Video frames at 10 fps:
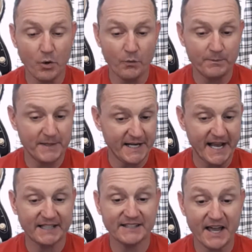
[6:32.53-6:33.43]
It
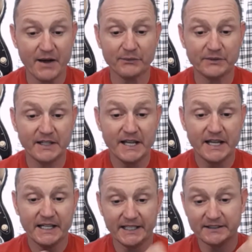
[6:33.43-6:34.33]
has heft.
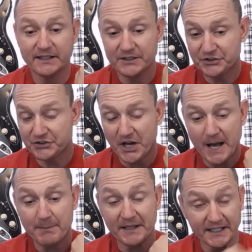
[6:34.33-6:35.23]
It does
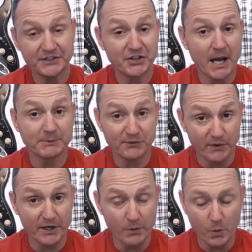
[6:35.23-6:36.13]
chop, and it chops
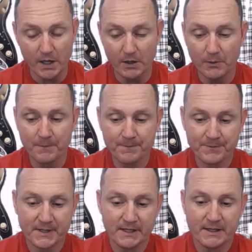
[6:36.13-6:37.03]
very well.
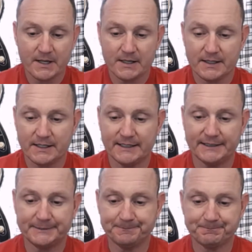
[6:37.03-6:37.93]

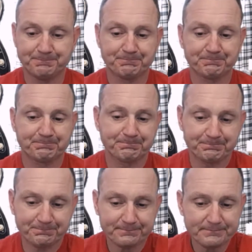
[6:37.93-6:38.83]

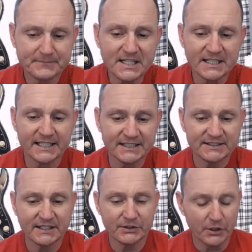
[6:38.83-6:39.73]
Like I
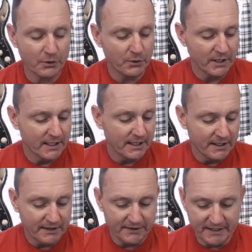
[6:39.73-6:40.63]
said, though,
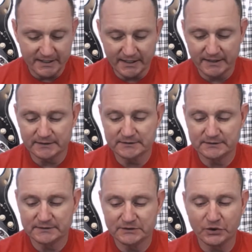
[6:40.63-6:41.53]
the
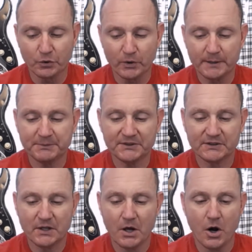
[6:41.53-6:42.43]
grips
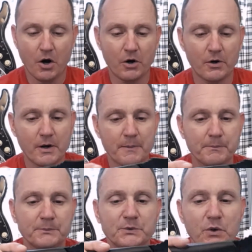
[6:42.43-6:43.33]
are
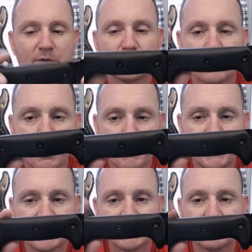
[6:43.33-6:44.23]
sort of a
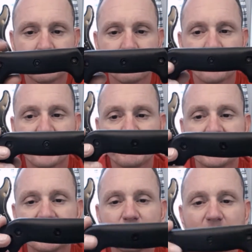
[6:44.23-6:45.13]
drawback,
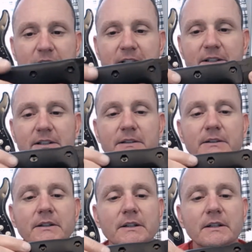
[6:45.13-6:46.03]
because when you get the
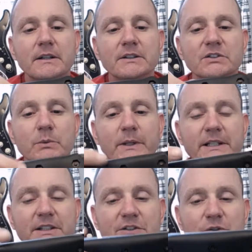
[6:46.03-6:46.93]
swinging
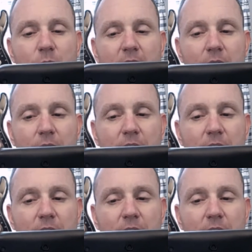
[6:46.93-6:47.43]
this around,